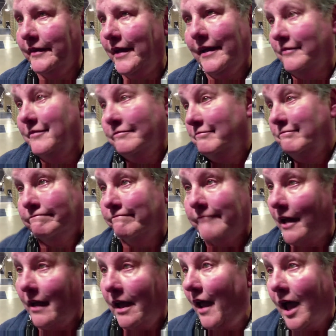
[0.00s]
and
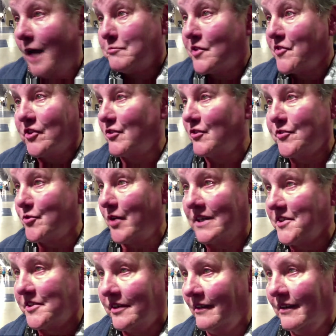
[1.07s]
I'm still
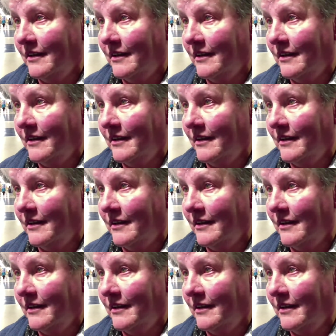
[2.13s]
stressed.